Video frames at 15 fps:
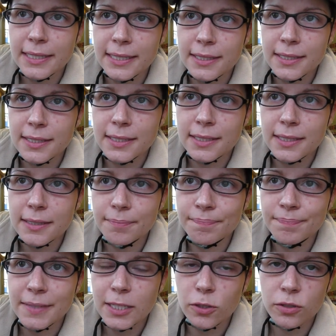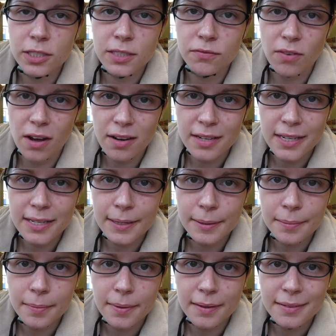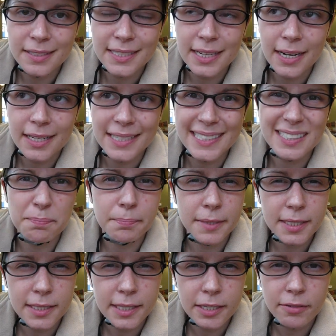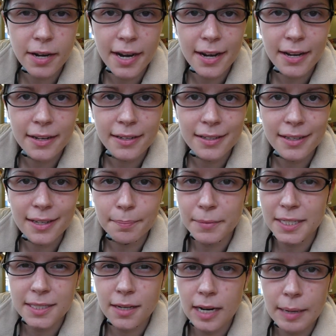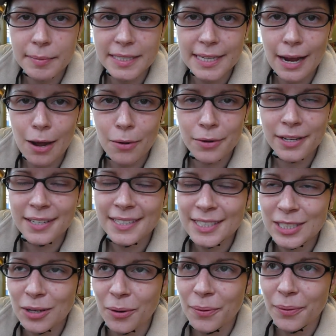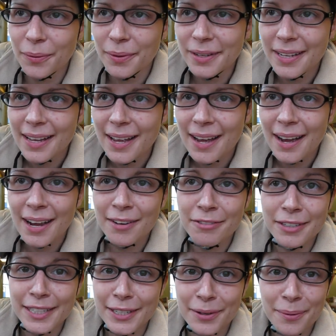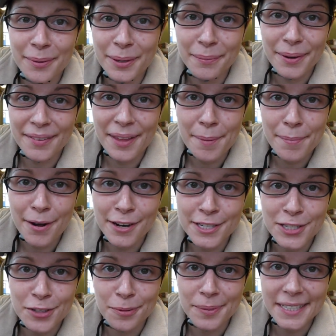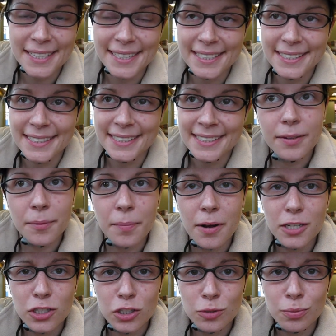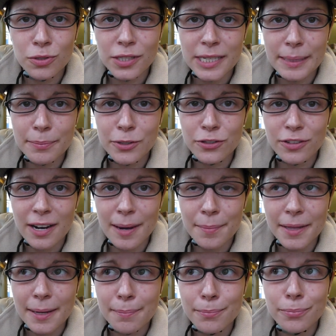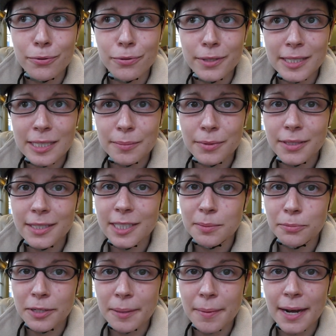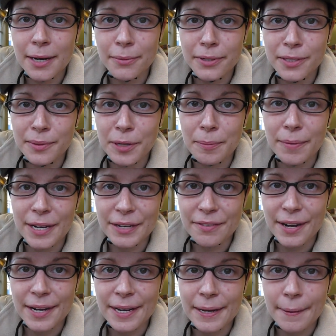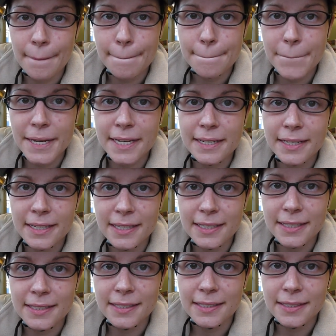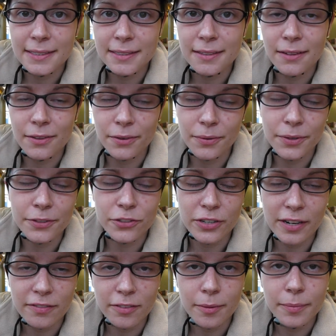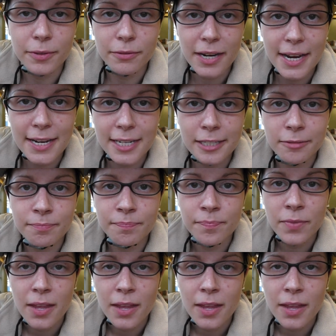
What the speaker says: It looks foggy. It's kind of like it's misting rain, like, but it's not coming down. So I really don't want to wear that poncho because a poncho is supposed to keep you dry. But that principle is pretty backwards when you're bike riding because although you're dry from the rain,